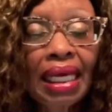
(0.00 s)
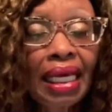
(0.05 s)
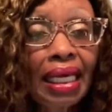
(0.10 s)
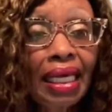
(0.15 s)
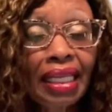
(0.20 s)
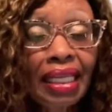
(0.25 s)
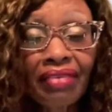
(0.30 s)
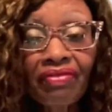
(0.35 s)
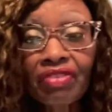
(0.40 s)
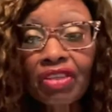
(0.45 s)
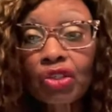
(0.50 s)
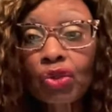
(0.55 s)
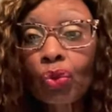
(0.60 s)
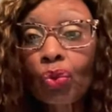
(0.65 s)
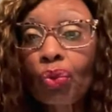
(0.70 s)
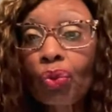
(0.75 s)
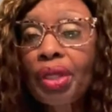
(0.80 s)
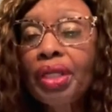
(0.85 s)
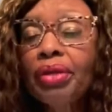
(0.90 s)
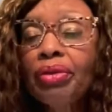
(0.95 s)
And if it's
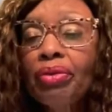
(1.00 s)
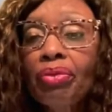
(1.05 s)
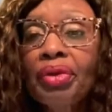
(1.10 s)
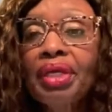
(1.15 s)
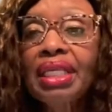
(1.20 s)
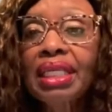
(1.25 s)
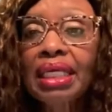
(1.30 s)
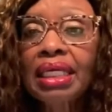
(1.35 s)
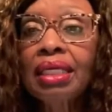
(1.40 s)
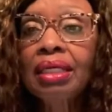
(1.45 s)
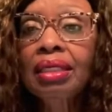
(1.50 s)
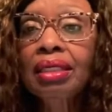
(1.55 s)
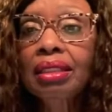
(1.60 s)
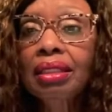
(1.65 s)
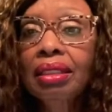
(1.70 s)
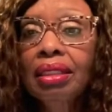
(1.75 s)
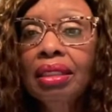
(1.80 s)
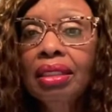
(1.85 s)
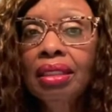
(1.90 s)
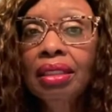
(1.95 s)
really, really
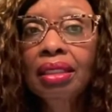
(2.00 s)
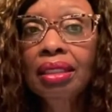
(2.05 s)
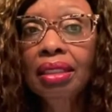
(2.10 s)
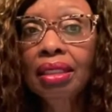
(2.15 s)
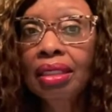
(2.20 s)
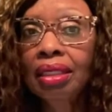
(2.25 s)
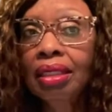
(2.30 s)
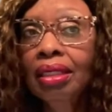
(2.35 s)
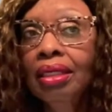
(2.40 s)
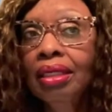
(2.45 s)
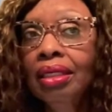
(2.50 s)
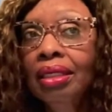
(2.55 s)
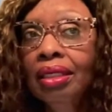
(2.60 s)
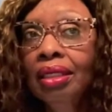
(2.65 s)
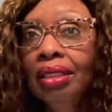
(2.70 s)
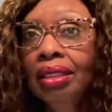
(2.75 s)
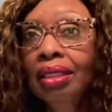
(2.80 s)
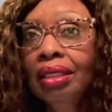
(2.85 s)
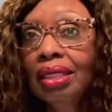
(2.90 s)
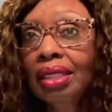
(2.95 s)

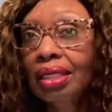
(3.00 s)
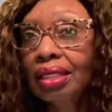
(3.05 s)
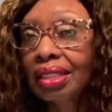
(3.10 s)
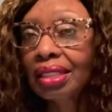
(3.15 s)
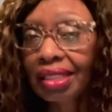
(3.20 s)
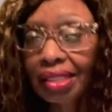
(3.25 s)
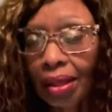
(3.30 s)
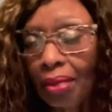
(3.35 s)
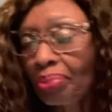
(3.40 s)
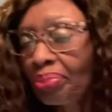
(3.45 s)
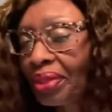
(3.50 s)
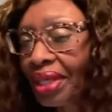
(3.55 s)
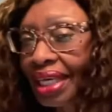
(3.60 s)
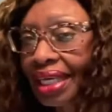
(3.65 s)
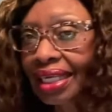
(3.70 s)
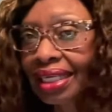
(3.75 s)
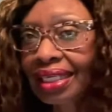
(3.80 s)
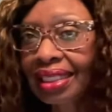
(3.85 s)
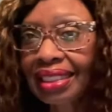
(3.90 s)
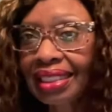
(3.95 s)

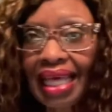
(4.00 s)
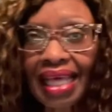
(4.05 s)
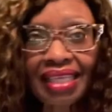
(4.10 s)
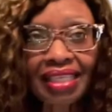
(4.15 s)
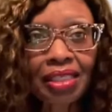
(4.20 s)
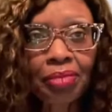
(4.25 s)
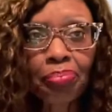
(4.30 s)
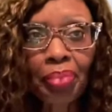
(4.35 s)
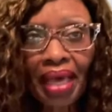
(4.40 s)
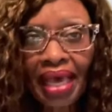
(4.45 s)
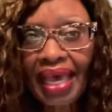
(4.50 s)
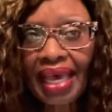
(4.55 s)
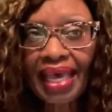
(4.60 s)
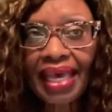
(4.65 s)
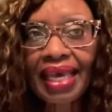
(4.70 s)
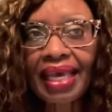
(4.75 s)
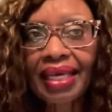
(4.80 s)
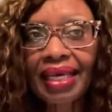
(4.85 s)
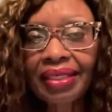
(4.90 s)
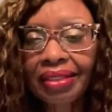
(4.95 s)
something that's
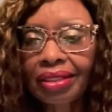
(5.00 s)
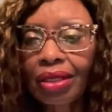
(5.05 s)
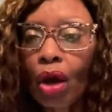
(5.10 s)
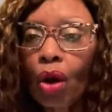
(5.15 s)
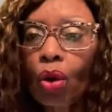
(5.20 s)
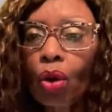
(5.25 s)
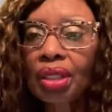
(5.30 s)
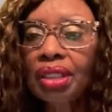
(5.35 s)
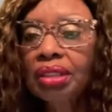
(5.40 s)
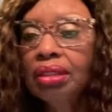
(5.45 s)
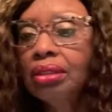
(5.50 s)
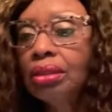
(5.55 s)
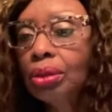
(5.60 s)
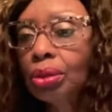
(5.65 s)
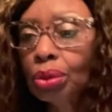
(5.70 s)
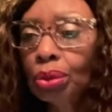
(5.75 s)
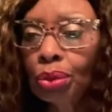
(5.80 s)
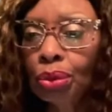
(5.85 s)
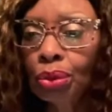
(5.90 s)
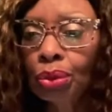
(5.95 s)
bad, talking
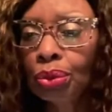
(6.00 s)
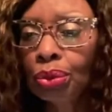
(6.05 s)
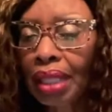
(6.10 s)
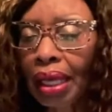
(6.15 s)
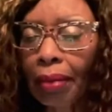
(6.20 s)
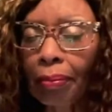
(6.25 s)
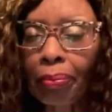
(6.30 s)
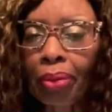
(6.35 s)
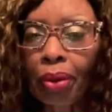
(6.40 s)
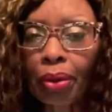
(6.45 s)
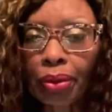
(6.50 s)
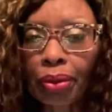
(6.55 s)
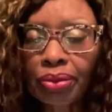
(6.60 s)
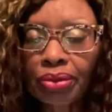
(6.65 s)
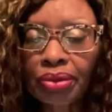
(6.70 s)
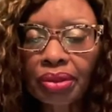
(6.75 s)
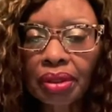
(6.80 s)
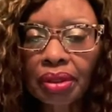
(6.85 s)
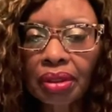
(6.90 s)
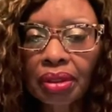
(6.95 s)
to that
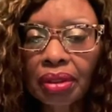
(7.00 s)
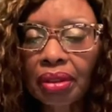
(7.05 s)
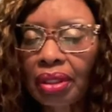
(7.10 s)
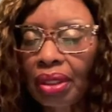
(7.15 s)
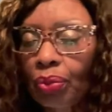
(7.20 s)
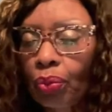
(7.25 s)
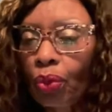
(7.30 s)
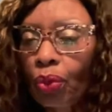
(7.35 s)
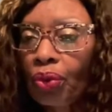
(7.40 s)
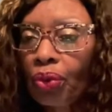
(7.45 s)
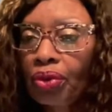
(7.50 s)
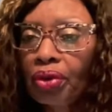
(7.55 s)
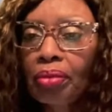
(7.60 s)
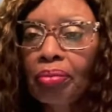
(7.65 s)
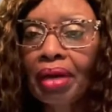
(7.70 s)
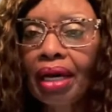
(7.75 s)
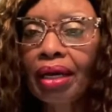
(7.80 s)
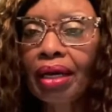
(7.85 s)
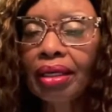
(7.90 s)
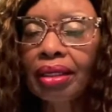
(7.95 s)
person and worrying
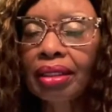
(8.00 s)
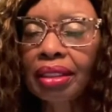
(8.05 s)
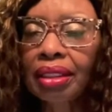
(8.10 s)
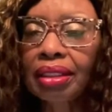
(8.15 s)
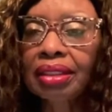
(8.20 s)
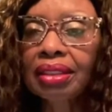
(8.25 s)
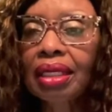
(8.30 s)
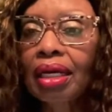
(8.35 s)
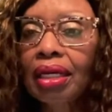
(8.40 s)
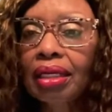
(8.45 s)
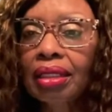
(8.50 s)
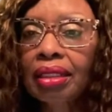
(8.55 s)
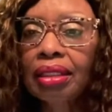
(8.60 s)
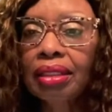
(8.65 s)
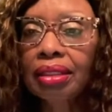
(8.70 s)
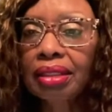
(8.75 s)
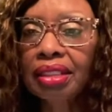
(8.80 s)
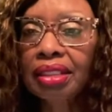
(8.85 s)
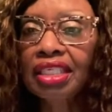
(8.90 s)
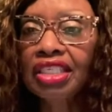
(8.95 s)
about it is not going to
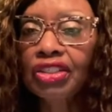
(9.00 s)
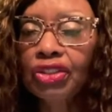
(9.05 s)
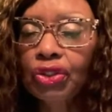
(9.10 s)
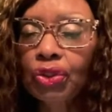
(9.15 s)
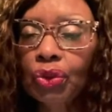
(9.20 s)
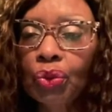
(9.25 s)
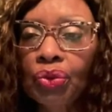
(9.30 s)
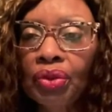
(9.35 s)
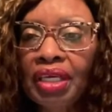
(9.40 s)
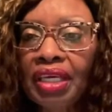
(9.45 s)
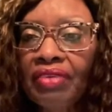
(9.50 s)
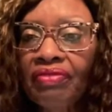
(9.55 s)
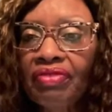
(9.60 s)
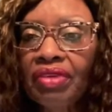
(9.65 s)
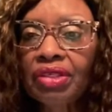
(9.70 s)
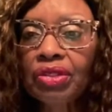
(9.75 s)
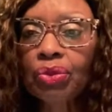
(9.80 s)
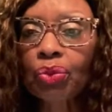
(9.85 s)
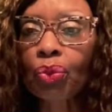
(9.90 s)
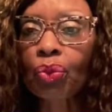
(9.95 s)
assist you. If
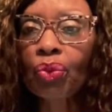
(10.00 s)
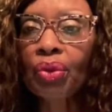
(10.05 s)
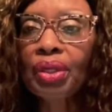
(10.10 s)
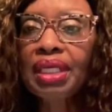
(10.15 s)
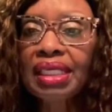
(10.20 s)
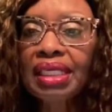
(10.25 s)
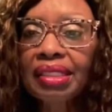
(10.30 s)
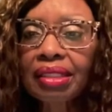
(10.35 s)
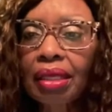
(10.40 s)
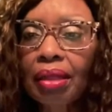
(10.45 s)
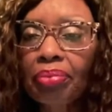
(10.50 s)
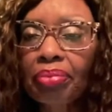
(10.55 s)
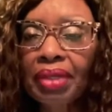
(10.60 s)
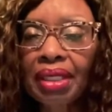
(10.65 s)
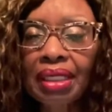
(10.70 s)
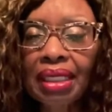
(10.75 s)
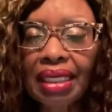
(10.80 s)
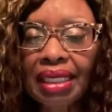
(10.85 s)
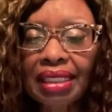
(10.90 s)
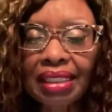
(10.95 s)
it's really
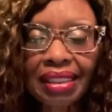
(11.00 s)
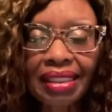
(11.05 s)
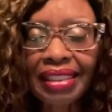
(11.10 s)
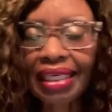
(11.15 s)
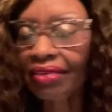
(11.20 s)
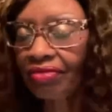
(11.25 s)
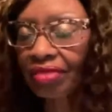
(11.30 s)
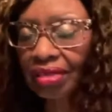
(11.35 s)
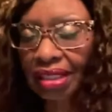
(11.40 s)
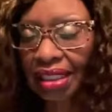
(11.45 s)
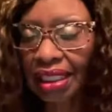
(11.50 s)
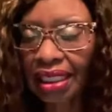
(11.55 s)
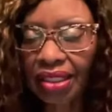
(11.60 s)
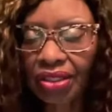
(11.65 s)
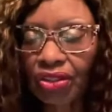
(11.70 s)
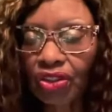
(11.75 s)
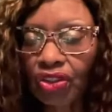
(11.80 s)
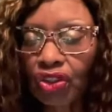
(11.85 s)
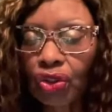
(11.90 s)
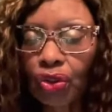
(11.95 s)
something that has
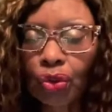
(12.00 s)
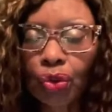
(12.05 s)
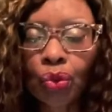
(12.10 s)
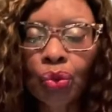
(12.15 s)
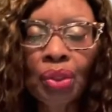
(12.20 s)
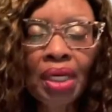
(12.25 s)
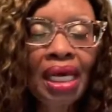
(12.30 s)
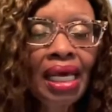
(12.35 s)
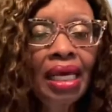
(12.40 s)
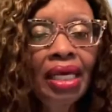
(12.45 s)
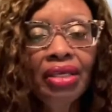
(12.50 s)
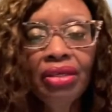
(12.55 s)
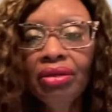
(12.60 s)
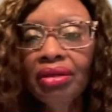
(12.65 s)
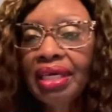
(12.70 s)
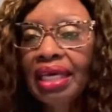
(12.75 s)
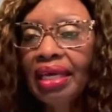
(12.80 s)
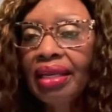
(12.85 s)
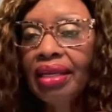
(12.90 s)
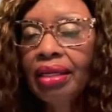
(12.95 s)
devastated you, you
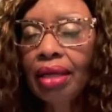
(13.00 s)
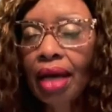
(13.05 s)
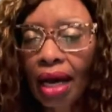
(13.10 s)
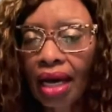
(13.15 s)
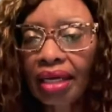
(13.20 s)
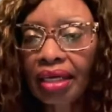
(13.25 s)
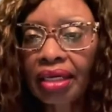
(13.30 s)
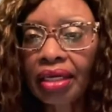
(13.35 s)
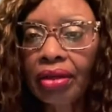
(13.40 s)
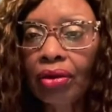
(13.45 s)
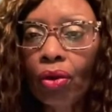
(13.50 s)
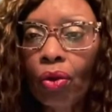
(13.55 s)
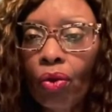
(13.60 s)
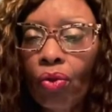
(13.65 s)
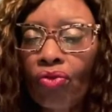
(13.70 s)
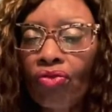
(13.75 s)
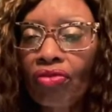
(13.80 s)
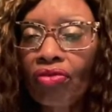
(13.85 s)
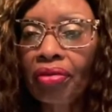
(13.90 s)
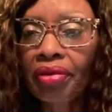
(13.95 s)
cannot get
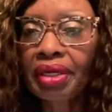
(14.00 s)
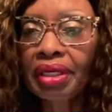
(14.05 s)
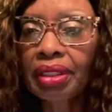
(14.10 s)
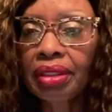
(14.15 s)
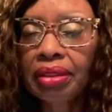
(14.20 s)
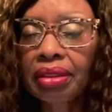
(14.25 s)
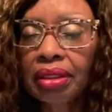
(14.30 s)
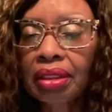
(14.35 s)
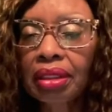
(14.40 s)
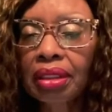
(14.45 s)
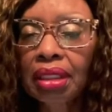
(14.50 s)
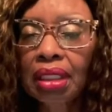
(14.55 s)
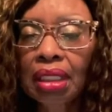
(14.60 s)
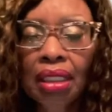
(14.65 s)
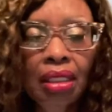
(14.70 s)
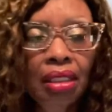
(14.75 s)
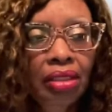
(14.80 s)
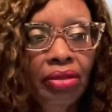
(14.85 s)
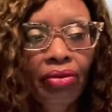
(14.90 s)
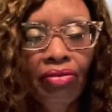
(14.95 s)
over it,
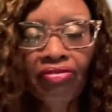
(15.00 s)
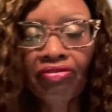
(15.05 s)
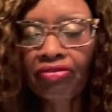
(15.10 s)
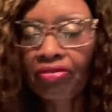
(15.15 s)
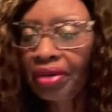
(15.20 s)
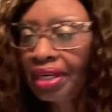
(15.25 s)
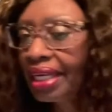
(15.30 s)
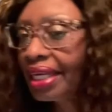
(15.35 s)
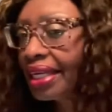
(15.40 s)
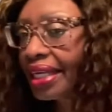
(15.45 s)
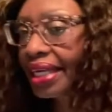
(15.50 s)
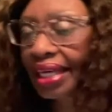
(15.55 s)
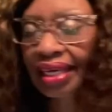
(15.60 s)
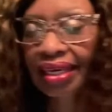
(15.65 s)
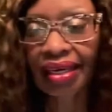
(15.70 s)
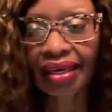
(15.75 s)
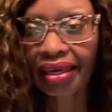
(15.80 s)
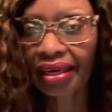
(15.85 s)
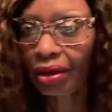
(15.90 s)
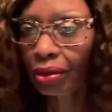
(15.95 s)
your friend
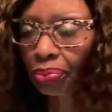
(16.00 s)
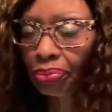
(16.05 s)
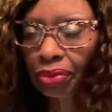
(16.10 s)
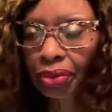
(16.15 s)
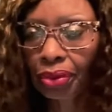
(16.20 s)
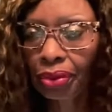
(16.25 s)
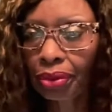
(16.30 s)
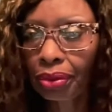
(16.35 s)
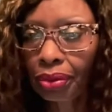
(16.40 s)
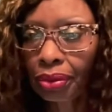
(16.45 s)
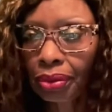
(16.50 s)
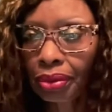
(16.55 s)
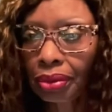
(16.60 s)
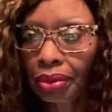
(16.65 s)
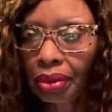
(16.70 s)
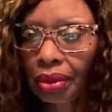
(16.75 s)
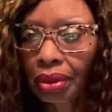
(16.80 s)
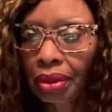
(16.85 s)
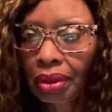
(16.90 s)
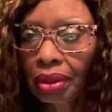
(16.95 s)
can't help you,
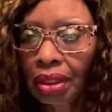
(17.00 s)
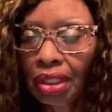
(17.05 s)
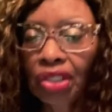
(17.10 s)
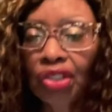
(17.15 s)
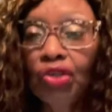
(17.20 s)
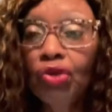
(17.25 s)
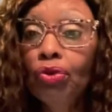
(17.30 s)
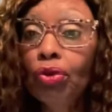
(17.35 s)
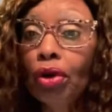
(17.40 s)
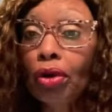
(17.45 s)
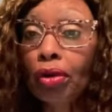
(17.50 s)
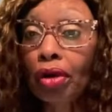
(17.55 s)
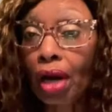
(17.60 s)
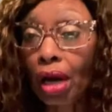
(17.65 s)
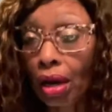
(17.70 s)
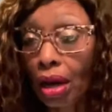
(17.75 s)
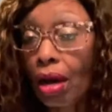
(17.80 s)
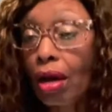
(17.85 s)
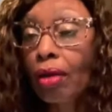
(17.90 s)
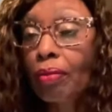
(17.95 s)
you
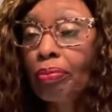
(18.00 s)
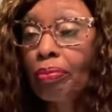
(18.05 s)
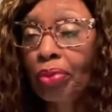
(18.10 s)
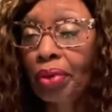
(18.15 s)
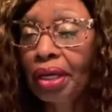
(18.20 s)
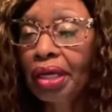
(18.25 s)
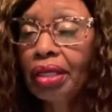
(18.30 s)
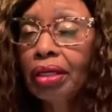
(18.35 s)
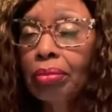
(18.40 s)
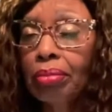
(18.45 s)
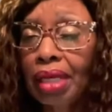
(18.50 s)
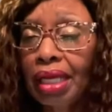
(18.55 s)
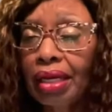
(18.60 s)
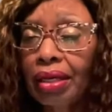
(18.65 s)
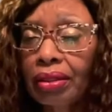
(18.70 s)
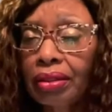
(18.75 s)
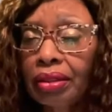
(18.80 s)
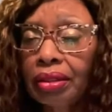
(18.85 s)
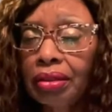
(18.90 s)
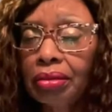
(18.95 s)
are praying
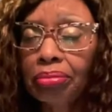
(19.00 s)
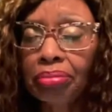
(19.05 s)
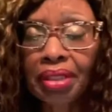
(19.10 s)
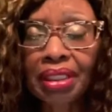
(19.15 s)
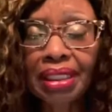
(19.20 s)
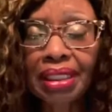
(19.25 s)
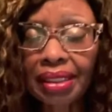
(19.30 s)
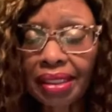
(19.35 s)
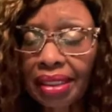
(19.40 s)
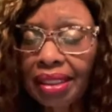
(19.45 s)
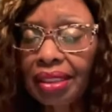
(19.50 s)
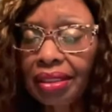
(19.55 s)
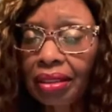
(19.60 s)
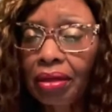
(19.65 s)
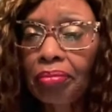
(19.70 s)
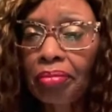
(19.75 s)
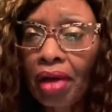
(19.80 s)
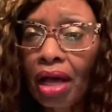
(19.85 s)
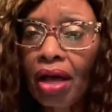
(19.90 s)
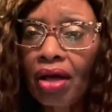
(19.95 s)
about it, but it's
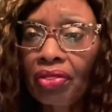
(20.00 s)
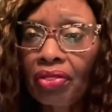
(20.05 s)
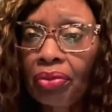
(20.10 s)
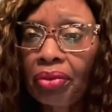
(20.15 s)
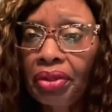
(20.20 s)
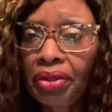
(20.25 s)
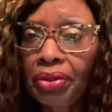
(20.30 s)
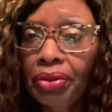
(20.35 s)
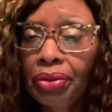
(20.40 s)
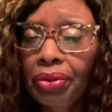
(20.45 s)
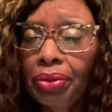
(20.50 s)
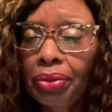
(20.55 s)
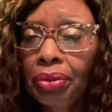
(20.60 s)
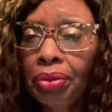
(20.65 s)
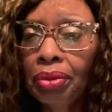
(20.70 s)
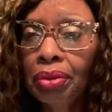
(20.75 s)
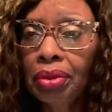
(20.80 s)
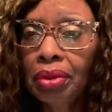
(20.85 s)
still bothering you,